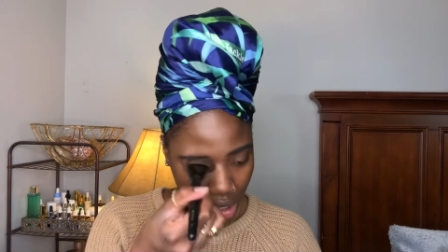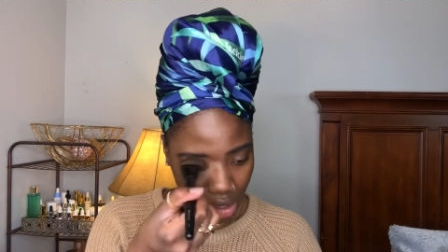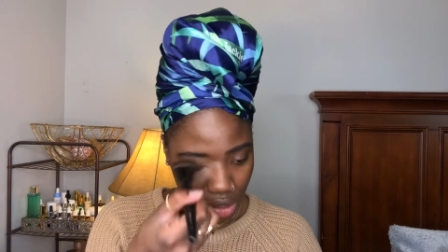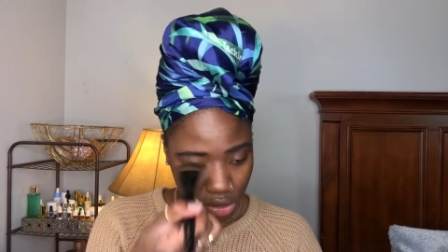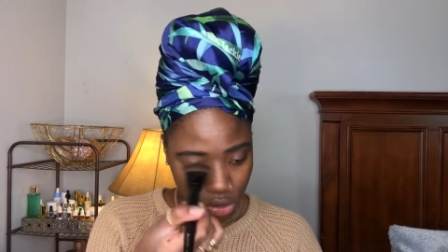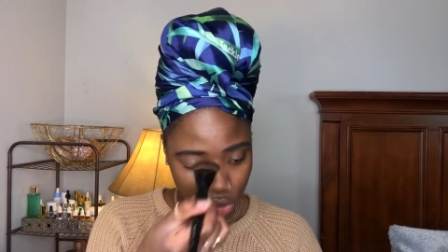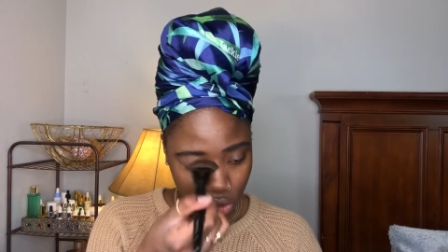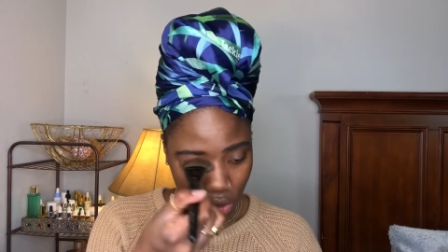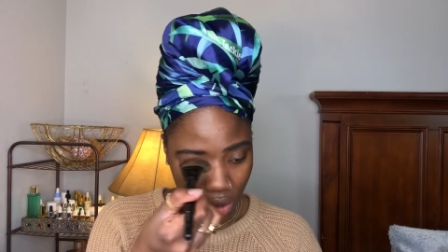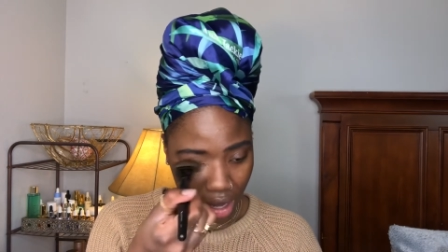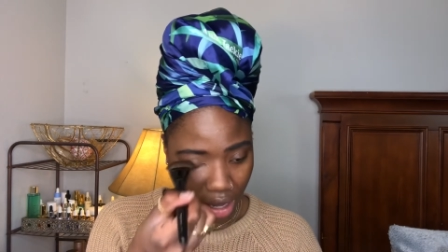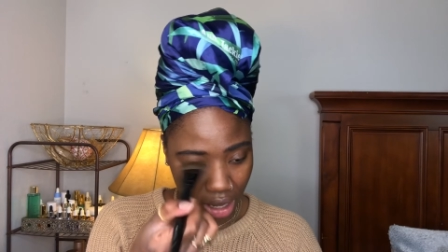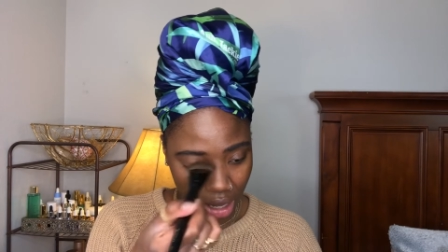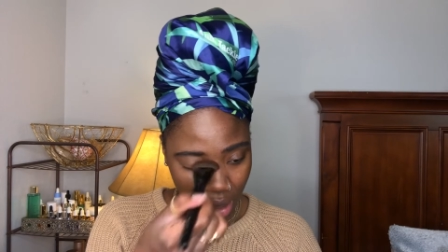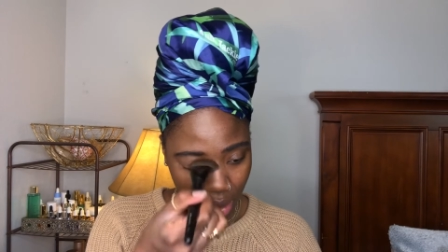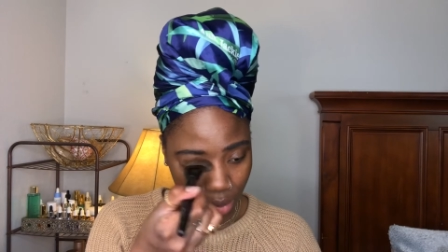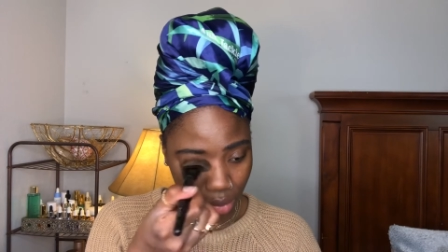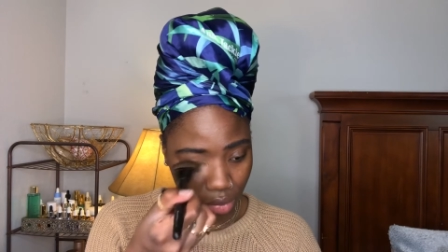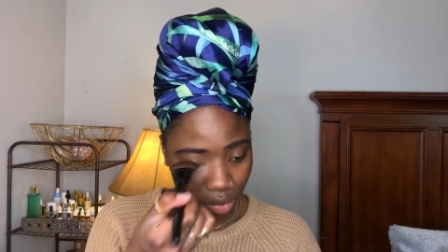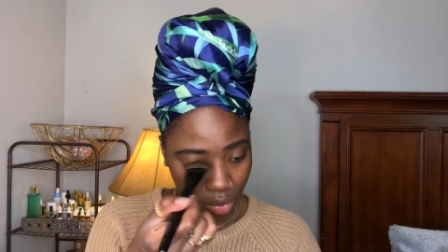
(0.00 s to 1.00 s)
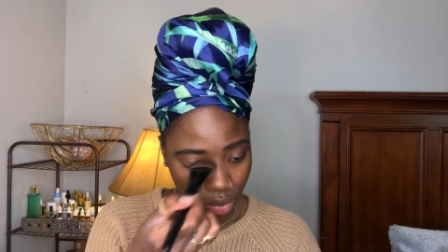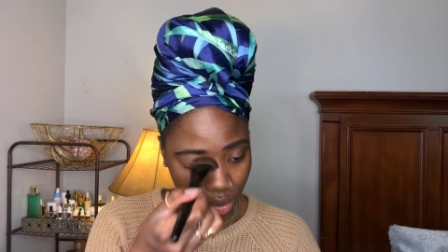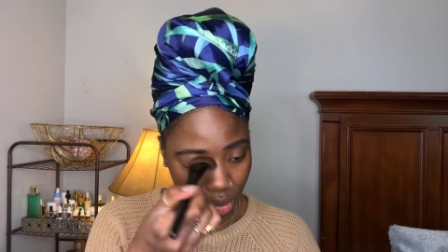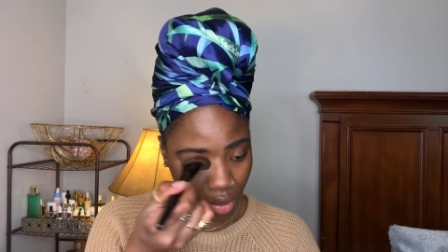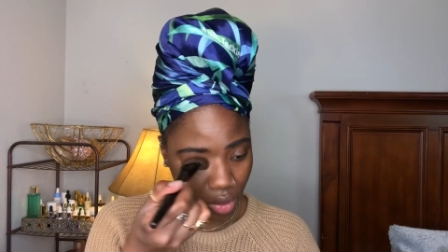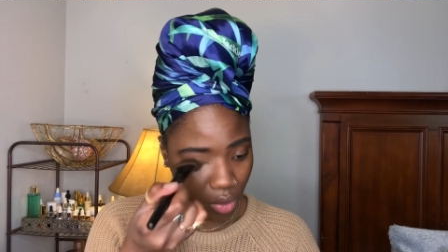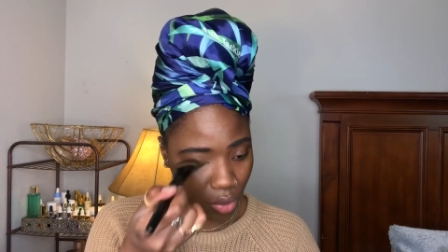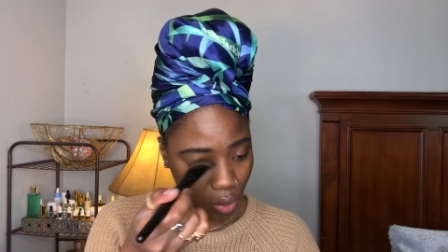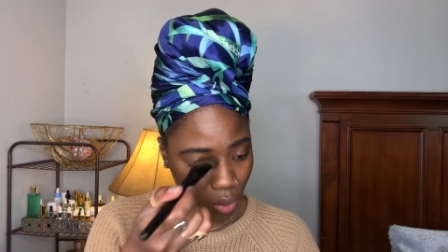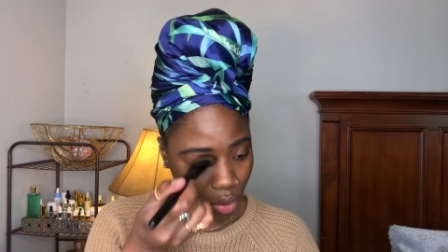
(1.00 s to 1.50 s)
so I am
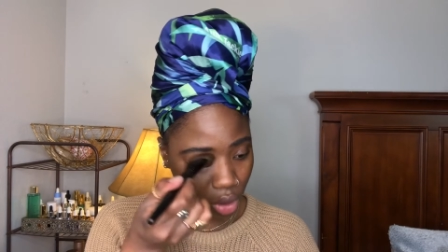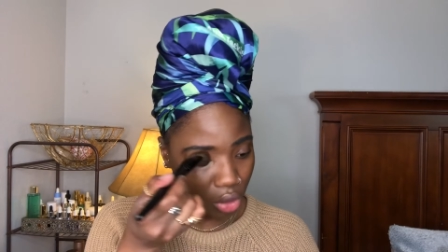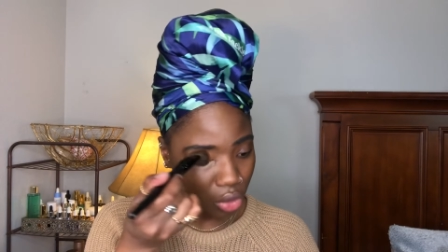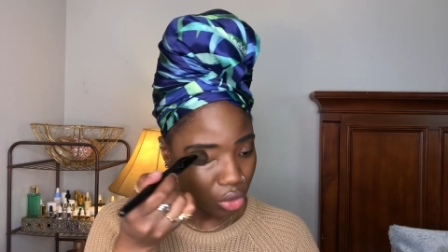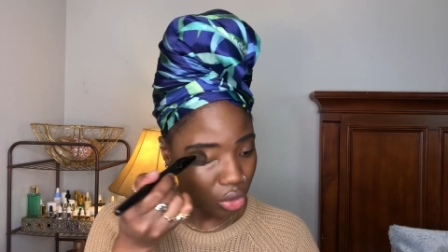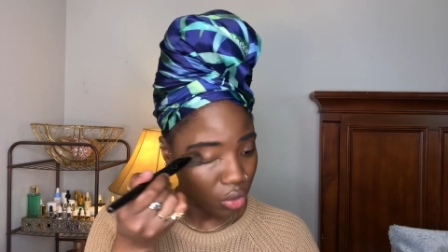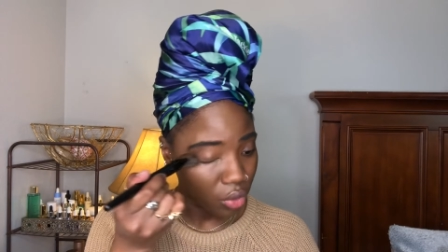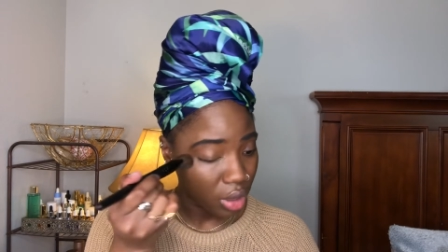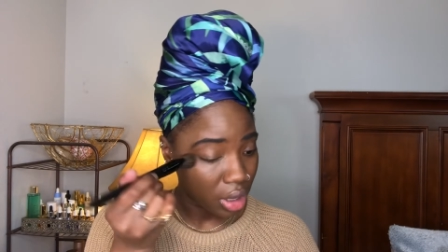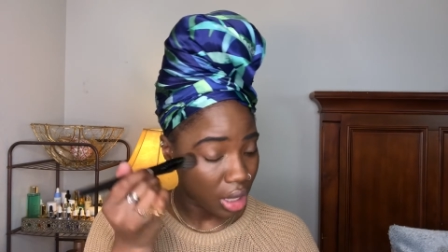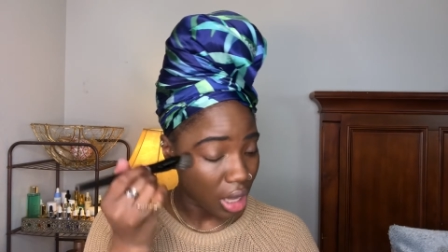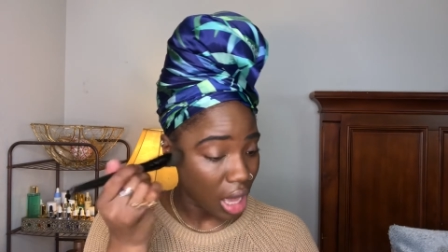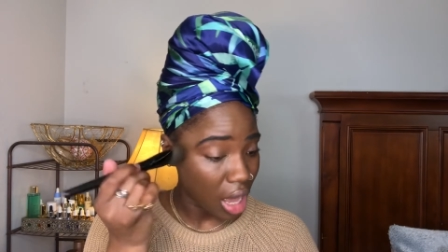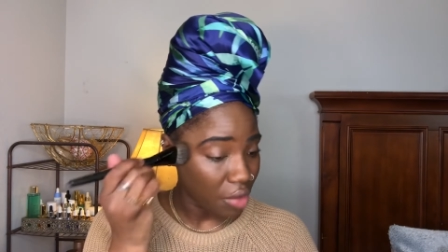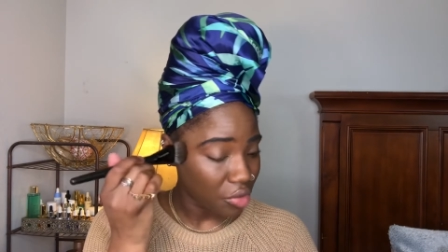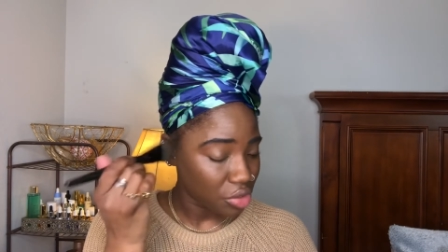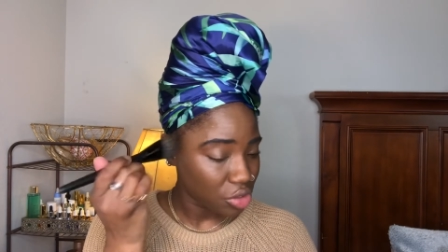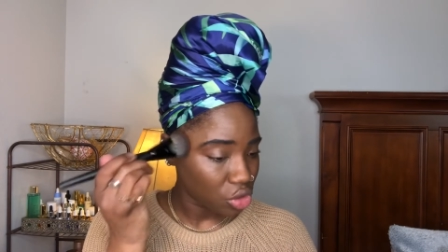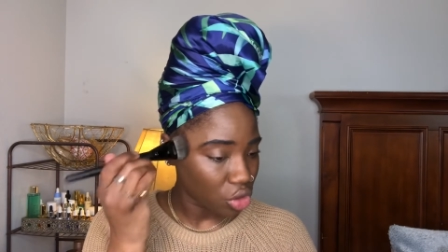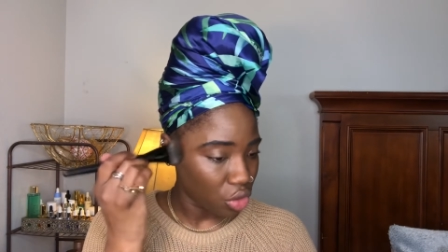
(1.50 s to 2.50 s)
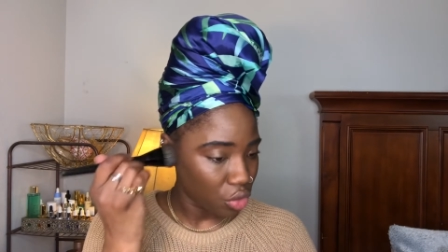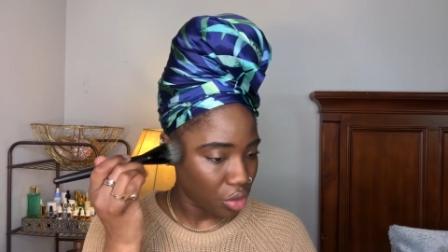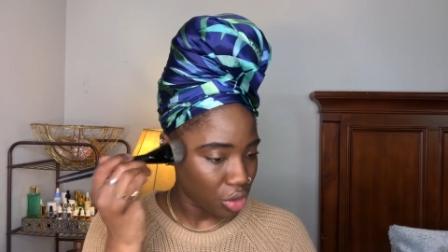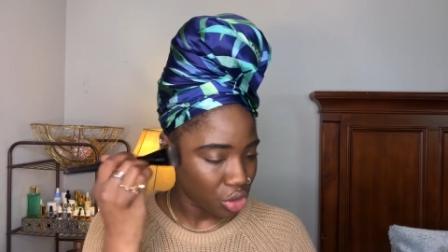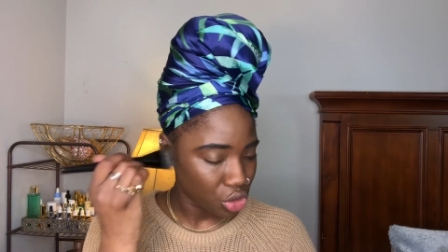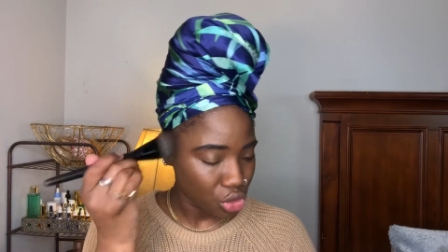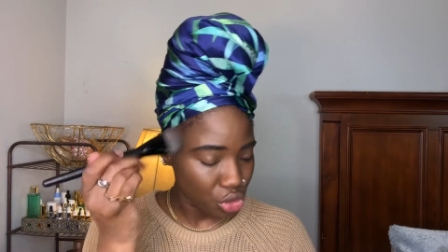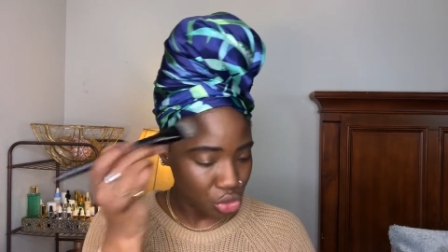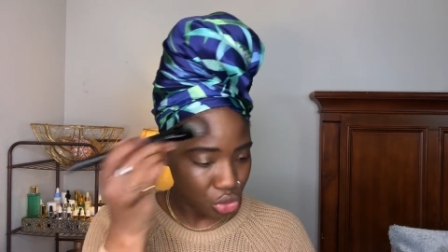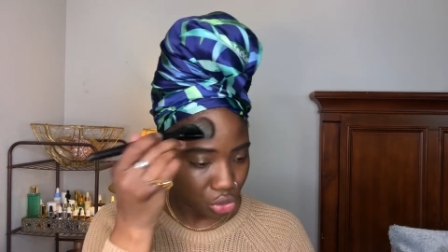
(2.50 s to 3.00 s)
wondering how it's going
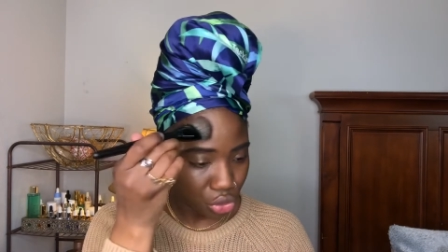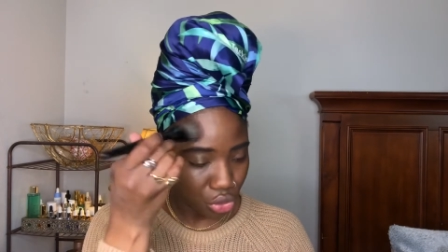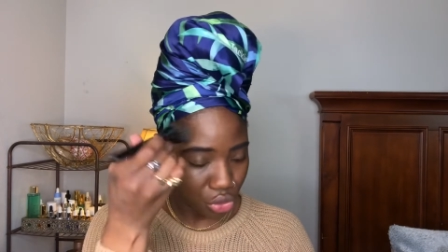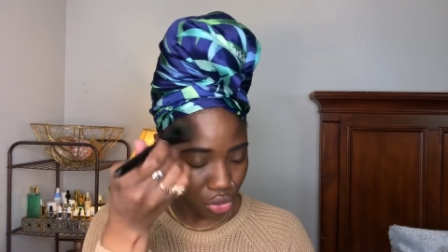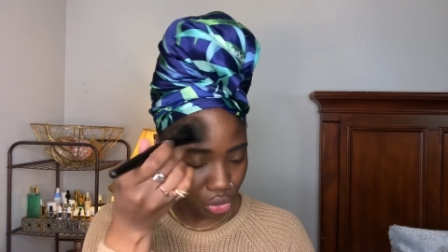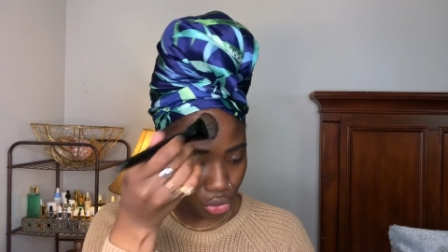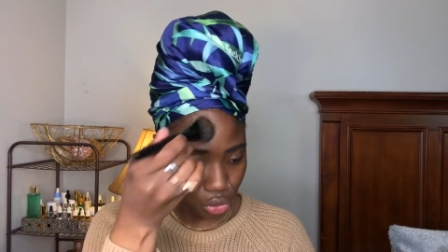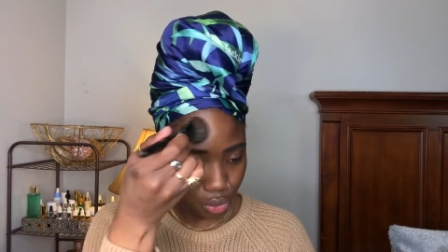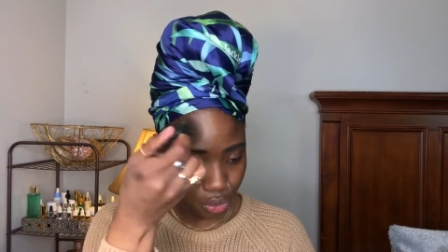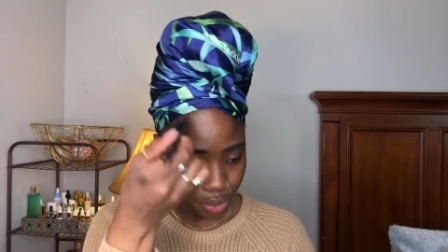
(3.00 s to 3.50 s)
to,